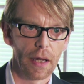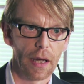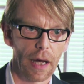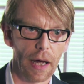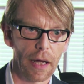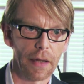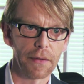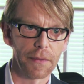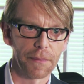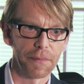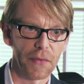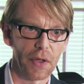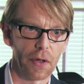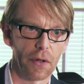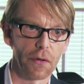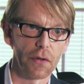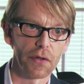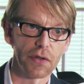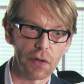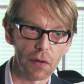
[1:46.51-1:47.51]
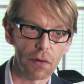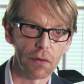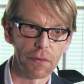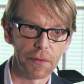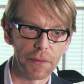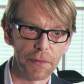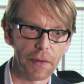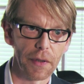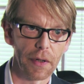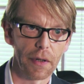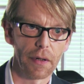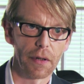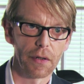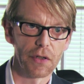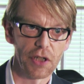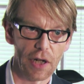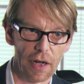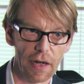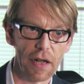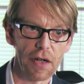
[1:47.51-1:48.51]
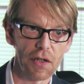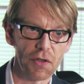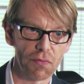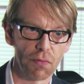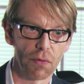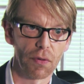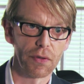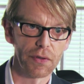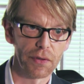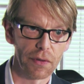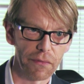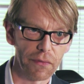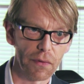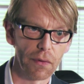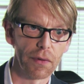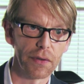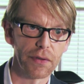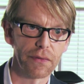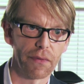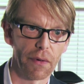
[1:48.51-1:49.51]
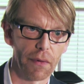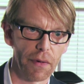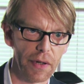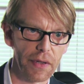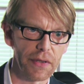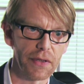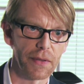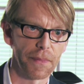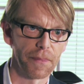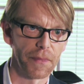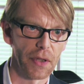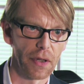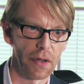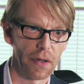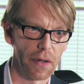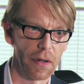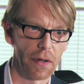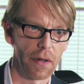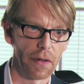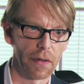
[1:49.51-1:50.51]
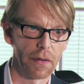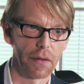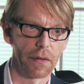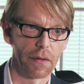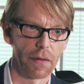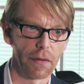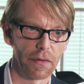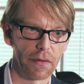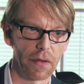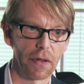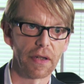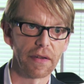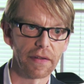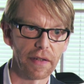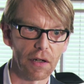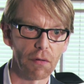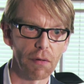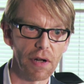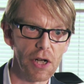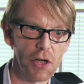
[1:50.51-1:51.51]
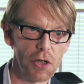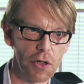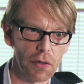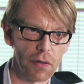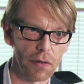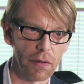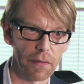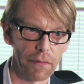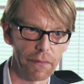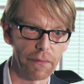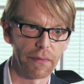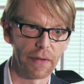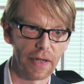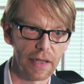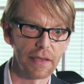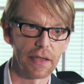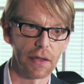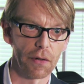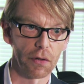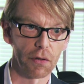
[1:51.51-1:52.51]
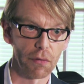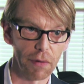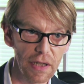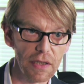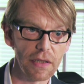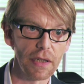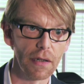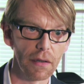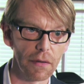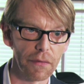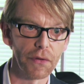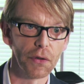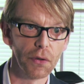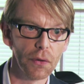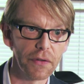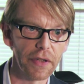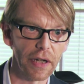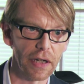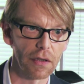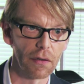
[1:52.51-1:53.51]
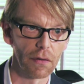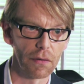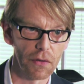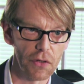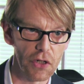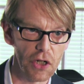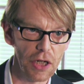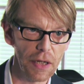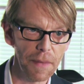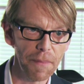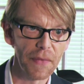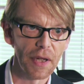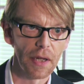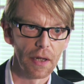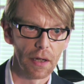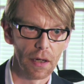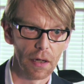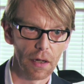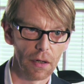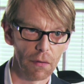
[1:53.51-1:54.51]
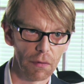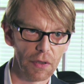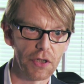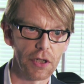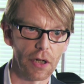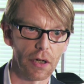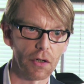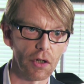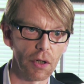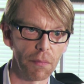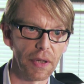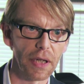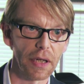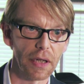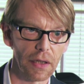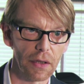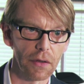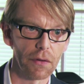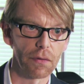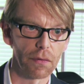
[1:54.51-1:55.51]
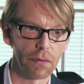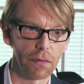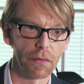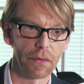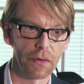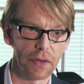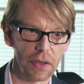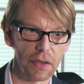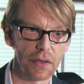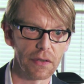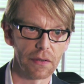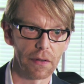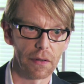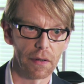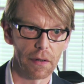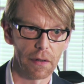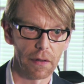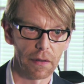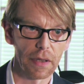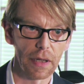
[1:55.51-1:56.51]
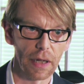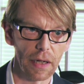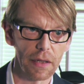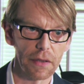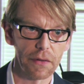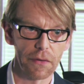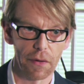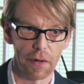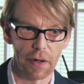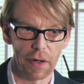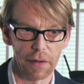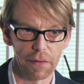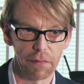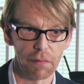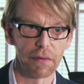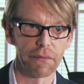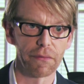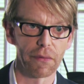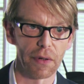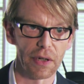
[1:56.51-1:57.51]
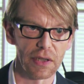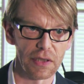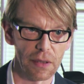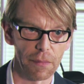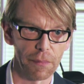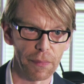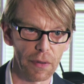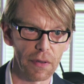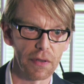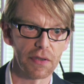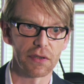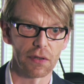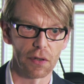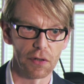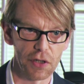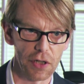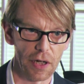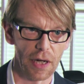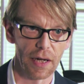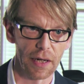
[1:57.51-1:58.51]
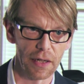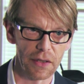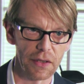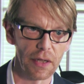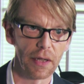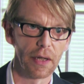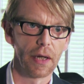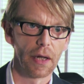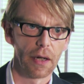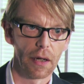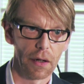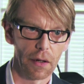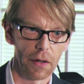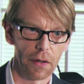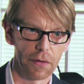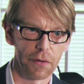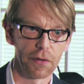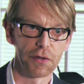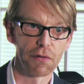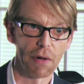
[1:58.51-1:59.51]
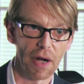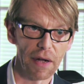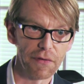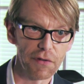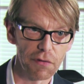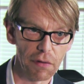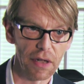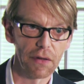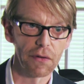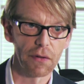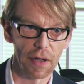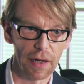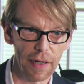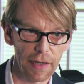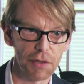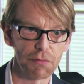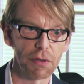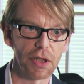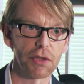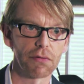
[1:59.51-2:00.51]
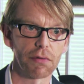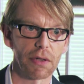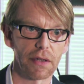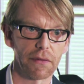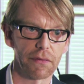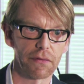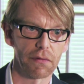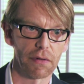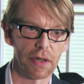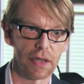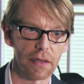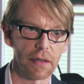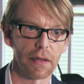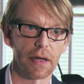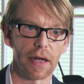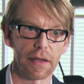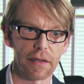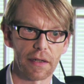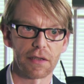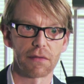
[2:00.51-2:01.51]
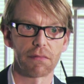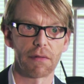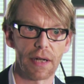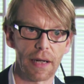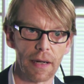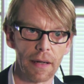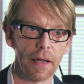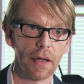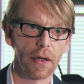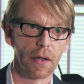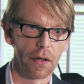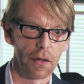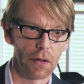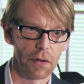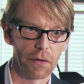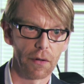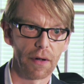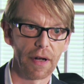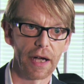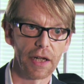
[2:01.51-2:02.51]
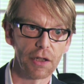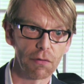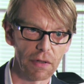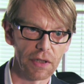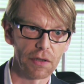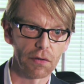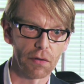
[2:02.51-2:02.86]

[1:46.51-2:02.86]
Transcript: And the second challenge was, of course, for us, the integration of, let's say, a great deal of new technology which are coming into these cars, the i3, for example, such as the drivetrain, the electric drivetrain, and as well the lightweight